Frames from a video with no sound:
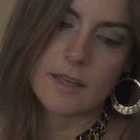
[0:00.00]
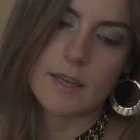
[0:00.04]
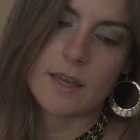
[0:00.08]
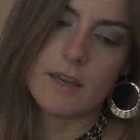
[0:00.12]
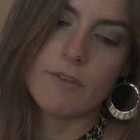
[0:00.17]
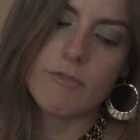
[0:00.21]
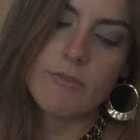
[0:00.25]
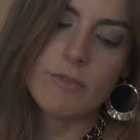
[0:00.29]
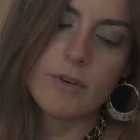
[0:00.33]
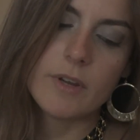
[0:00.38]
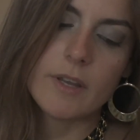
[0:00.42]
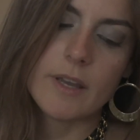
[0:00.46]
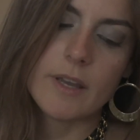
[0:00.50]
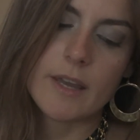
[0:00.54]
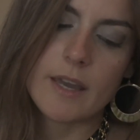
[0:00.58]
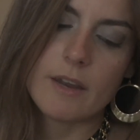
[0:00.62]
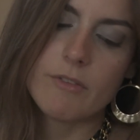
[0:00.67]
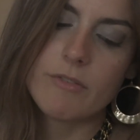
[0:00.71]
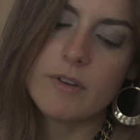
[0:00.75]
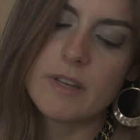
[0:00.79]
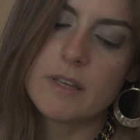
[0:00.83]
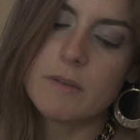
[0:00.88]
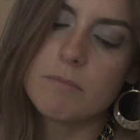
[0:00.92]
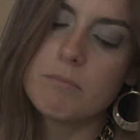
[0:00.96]
every
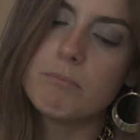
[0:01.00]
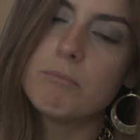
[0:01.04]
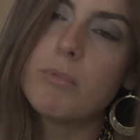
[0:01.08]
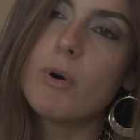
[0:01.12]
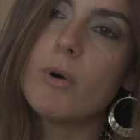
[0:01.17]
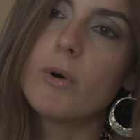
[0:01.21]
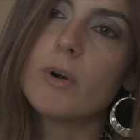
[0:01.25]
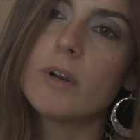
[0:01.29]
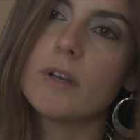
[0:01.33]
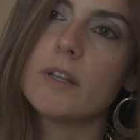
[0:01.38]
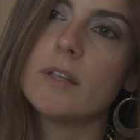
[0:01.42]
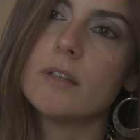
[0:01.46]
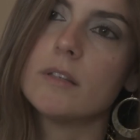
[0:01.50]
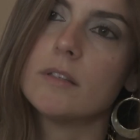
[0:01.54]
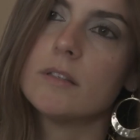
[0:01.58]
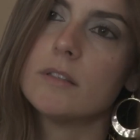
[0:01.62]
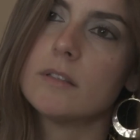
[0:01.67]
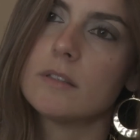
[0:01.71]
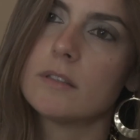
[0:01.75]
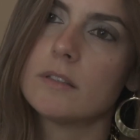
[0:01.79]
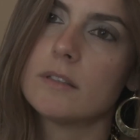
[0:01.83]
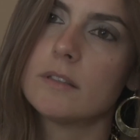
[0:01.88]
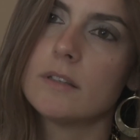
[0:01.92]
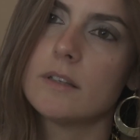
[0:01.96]
important
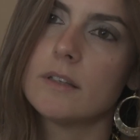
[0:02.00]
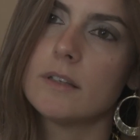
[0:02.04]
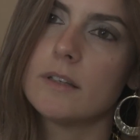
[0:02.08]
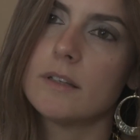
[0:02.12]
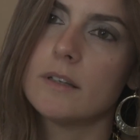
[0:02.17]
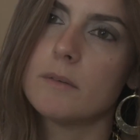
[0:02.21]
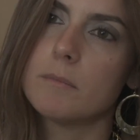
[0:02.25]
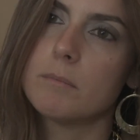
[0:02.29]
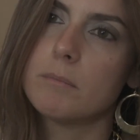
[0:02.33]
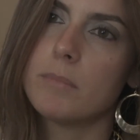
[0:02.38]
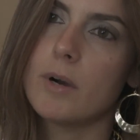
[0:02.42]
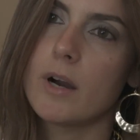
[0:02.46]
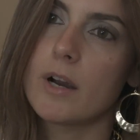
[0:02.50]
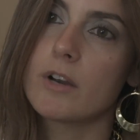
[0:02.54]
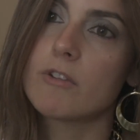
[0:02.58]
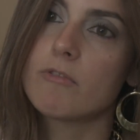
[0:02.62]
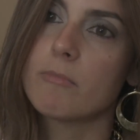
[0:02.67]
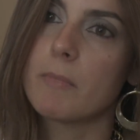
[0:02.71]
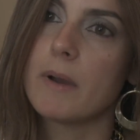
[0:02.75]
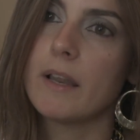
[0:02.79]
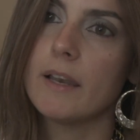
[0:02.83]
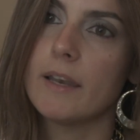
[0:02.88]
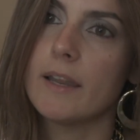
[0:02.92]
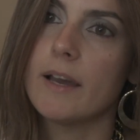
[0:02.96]
part of
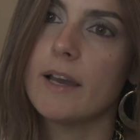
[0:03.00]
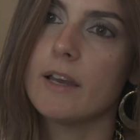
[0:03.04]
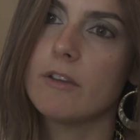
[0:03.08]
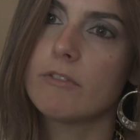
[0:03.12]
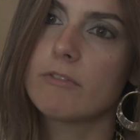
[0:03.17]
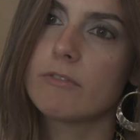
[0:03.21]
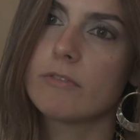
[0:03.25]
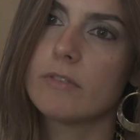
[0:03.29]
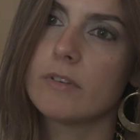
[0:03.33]
my life,